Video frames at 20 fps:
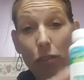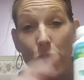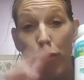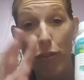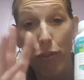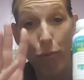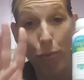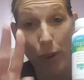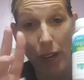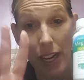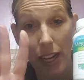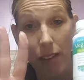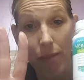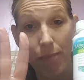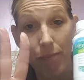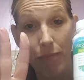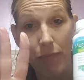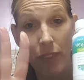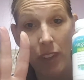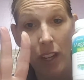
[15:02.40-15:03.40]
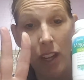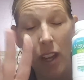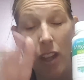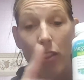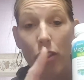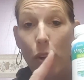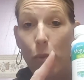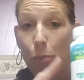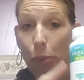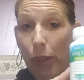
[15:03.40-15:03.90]
of 3.
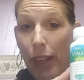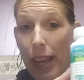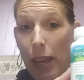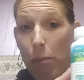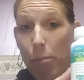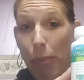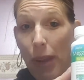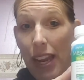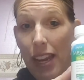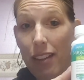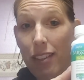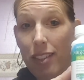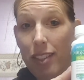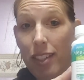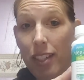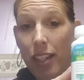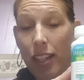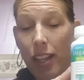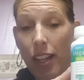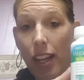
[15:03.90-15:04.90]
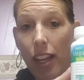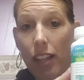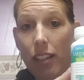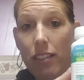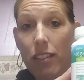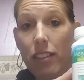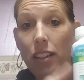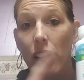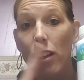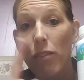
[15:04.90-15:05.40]
They're plant-based
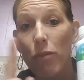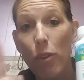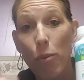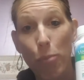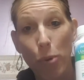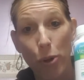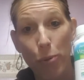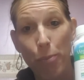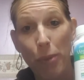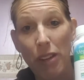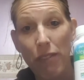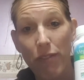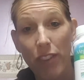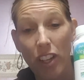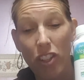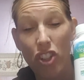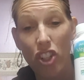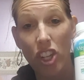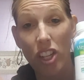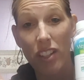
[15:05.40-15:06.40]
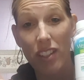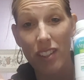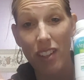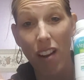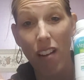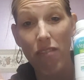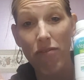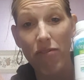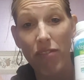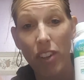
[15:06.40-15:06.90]
instead of the burpy fishy
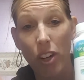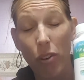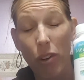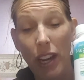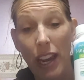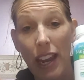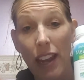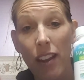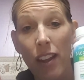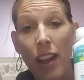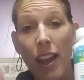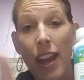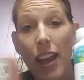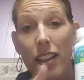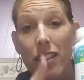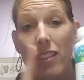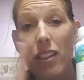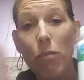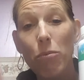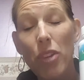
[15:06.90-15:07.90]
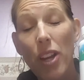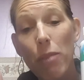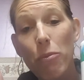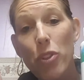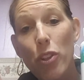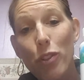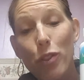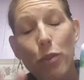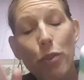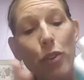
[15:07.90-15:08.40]
stuff, okay? And
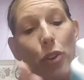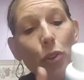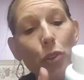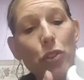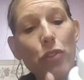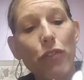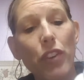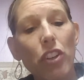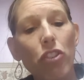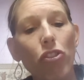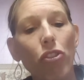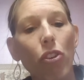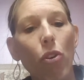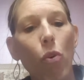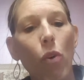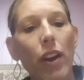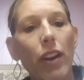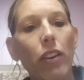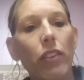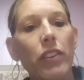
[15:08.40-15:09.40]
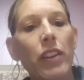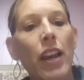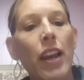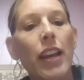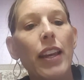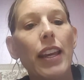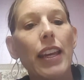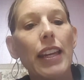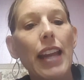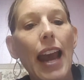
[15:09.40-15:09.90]
sometimes those fish oils
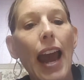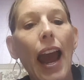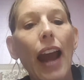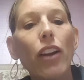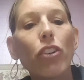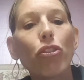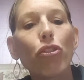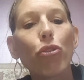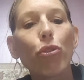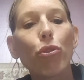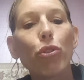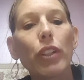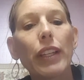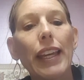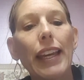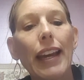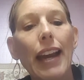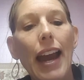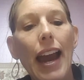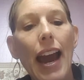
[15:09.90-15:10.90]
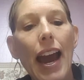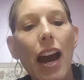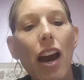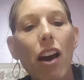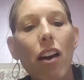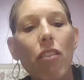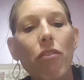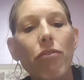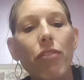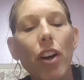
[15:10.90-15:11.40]
can actually
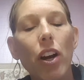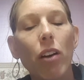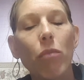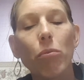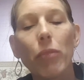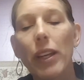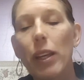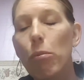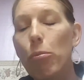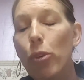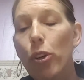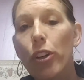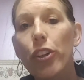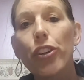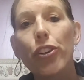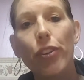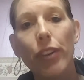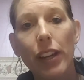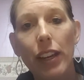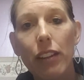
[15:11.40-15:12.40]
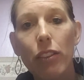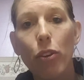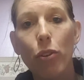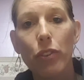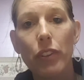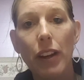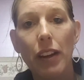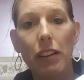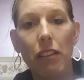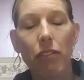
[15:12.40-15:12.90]
have like mercury and
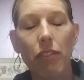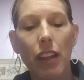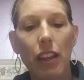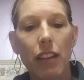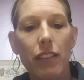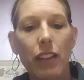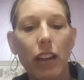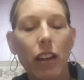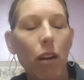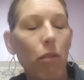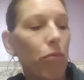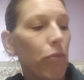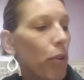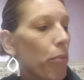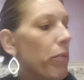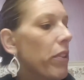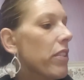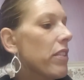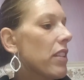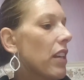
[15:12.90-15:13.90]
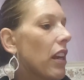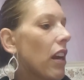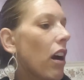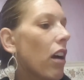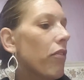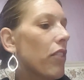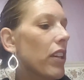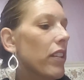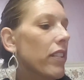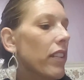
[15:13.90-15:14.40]
those kind of things that come from the sea,
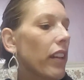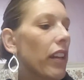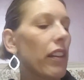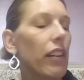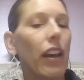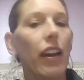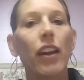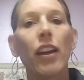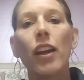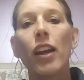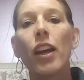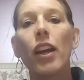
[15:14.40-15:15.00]
obviously, that